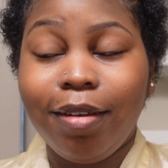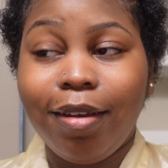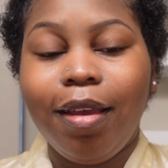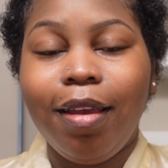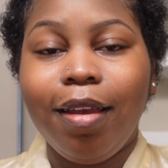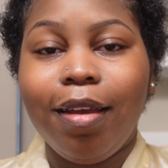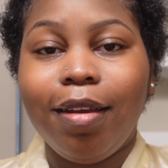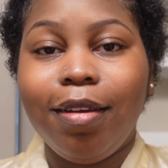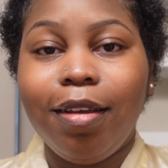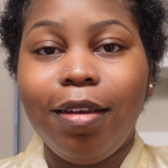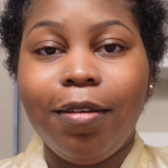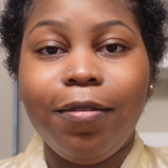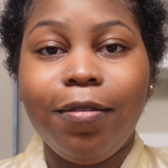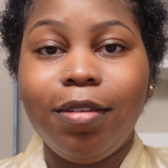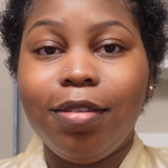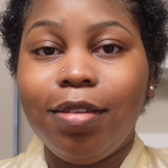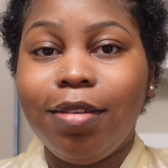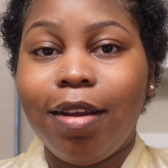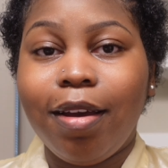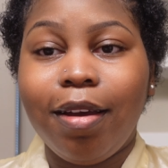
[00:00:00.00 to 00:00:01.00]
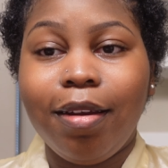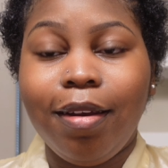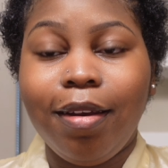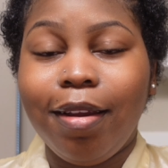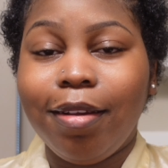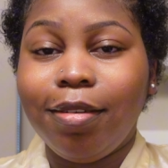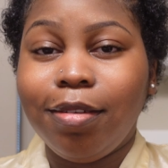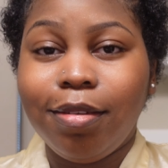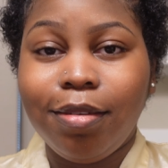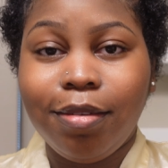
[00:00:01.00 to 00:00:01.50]
And if it's not
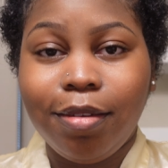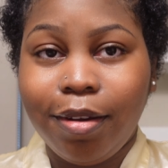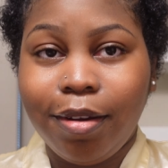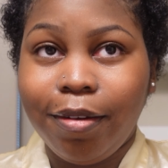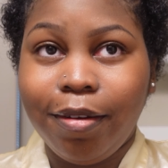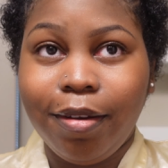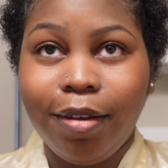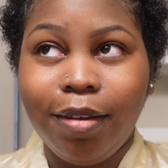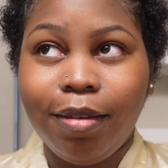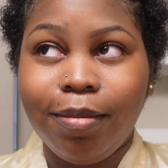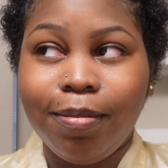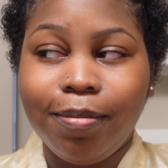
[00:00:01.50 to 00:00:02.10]
necessary,